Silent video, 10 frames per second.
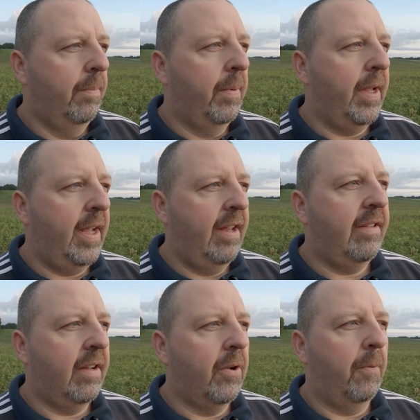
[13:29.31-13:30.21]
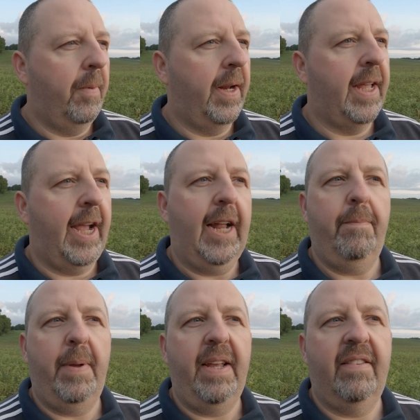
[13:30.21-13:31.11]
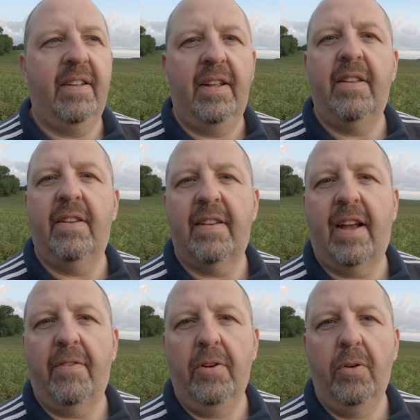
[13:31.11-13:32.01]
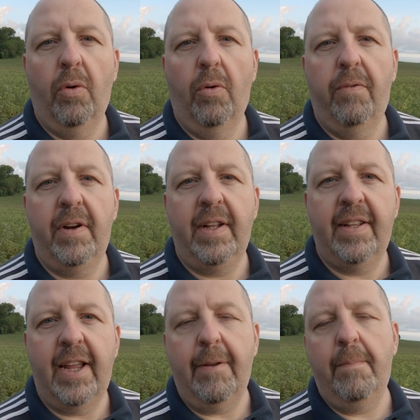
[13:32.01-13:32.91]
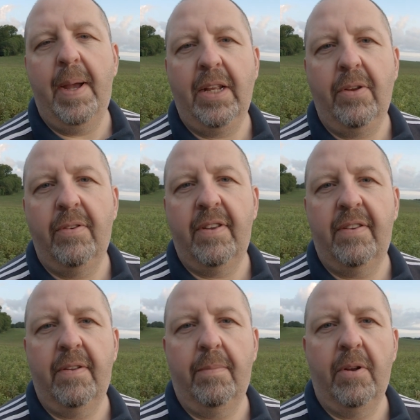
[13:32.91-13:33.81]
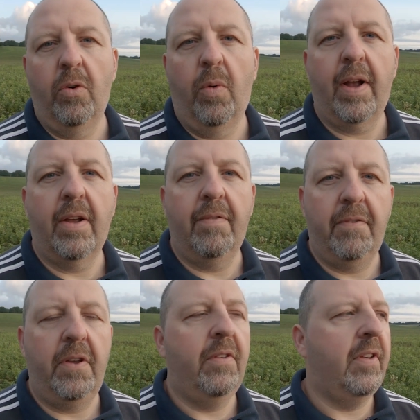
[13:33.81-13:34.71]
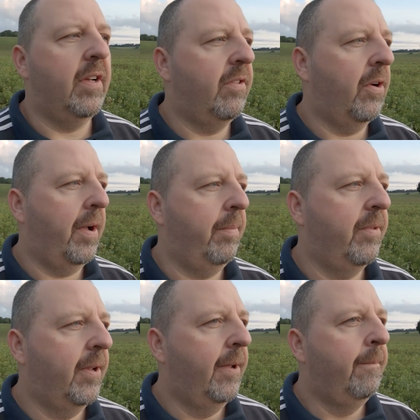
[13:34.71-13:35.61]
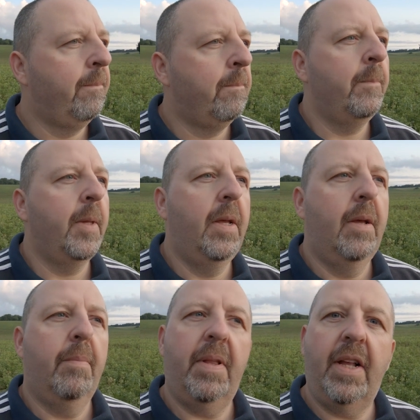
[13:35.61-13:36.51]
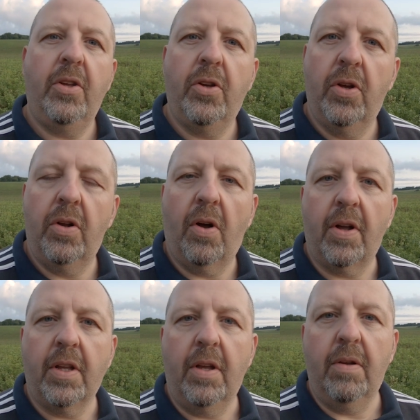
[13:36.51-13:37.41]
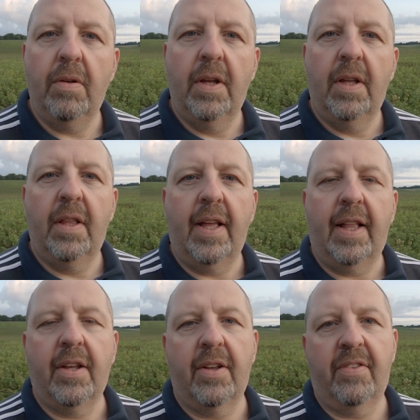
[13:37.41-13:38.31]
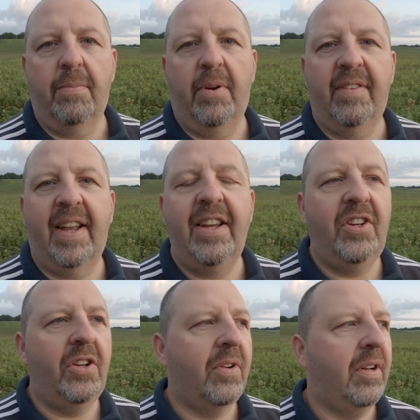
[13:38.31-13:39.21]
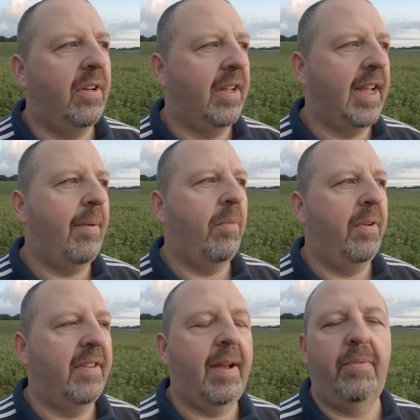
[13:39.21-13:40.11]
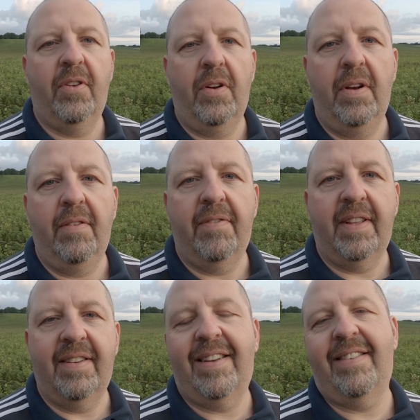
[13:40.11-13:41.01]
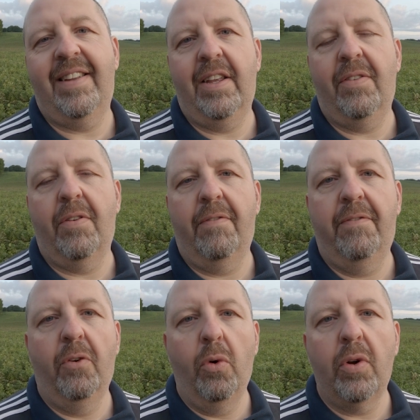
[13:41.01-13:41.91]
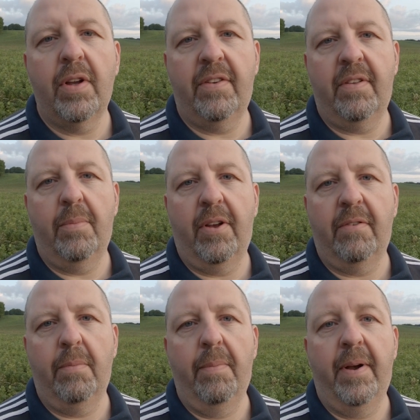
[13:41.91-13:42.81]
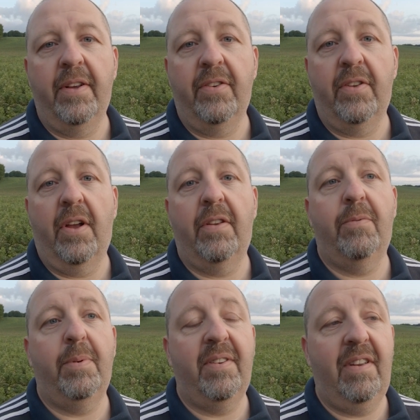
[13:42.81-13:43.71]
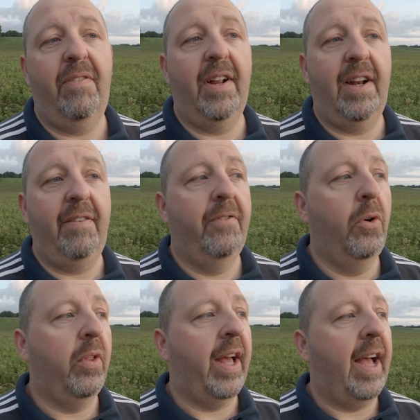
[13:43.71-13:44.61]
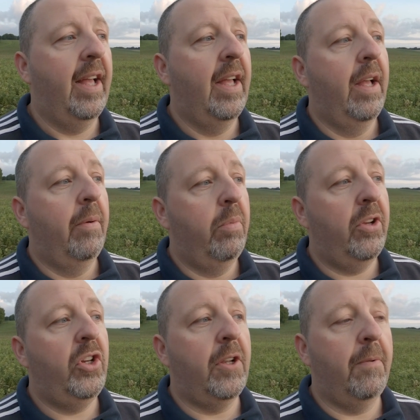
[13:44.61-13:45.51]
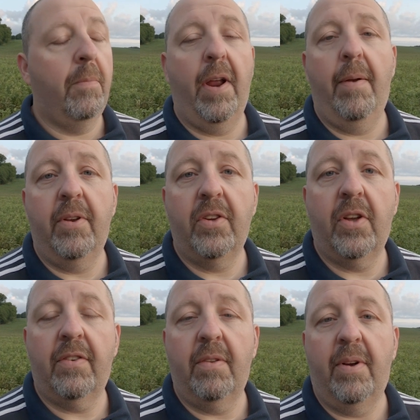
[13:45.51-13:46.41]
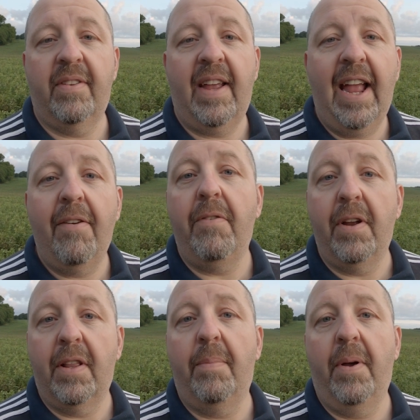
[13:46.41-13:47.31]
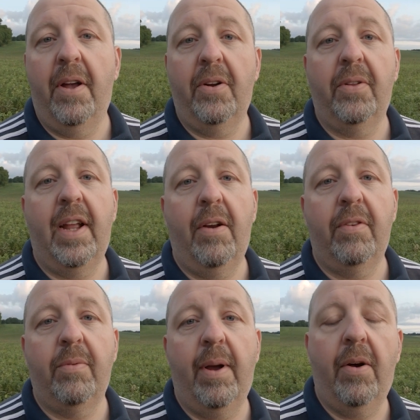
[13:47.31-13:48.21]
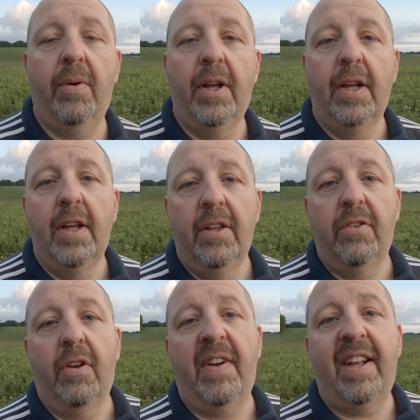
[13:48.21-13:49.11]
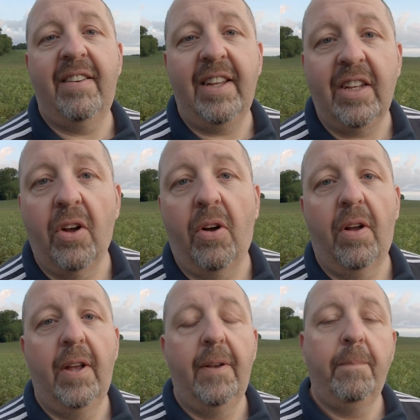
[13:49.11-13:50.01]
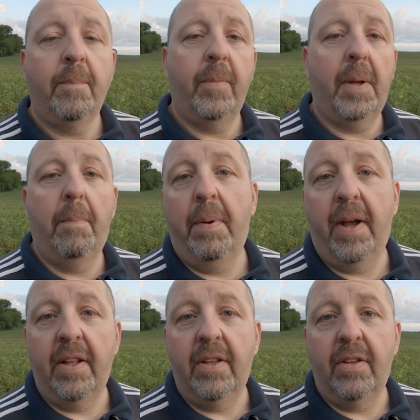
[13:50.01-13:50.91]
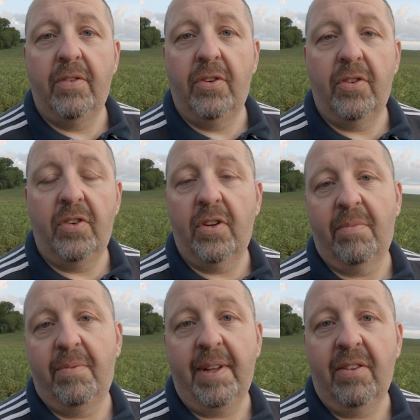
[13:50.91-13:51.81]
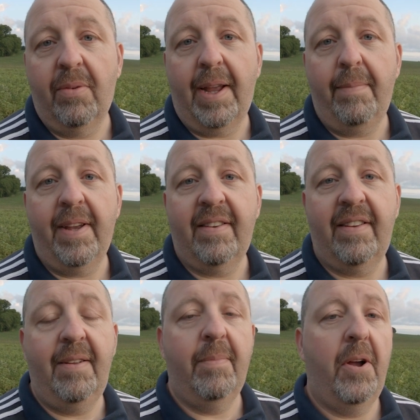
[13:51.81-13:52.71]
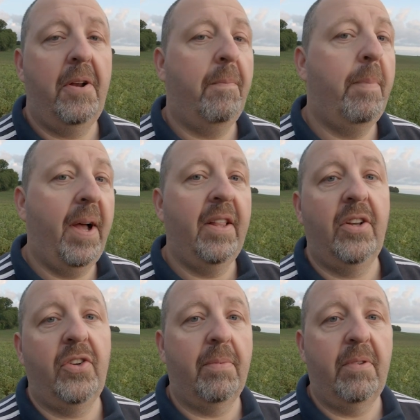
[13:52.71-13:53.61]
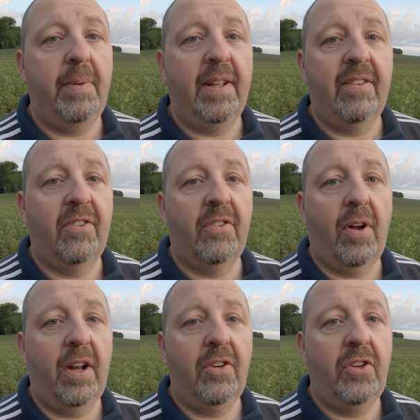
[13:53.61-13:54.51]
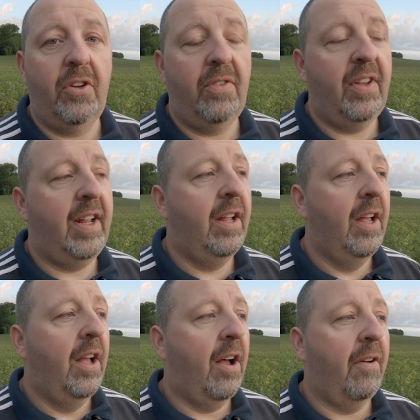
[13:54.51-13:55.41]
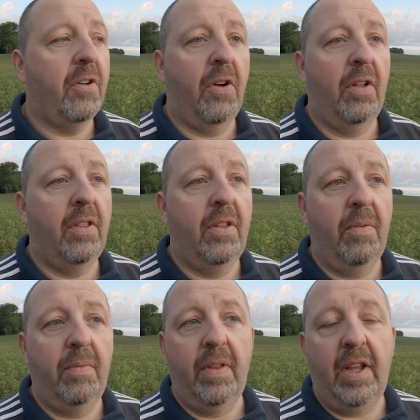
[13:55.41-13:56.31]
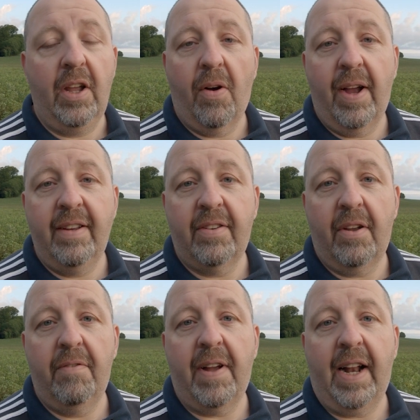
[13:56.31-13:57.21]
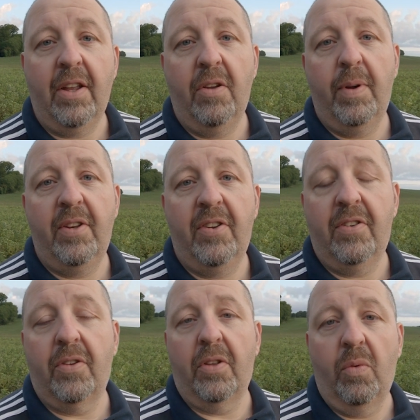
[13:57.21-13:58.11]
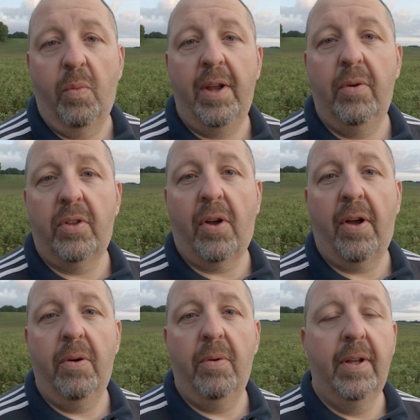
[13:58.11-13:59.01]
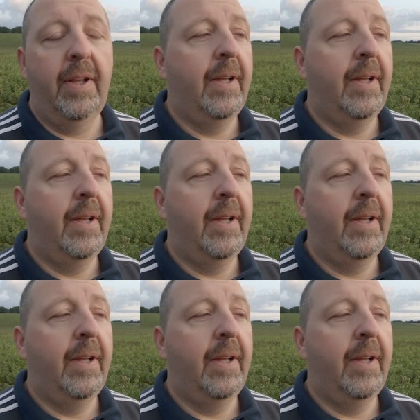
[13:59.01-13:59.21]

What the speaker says: but it is a complicated beast, and it does have an awfully deep menu system and quite confusing at times. But then you could argue that the customization on the camera is absolutely fantastic. You've got 4 customizable buttons that are specifically for that, plus you can pretty much customize every other button on there as well. So I've actually got a button that just jumps me into APS-C mode, a button that jumps me into silent shooting. I've got the ISO value, which is on the wheel dial,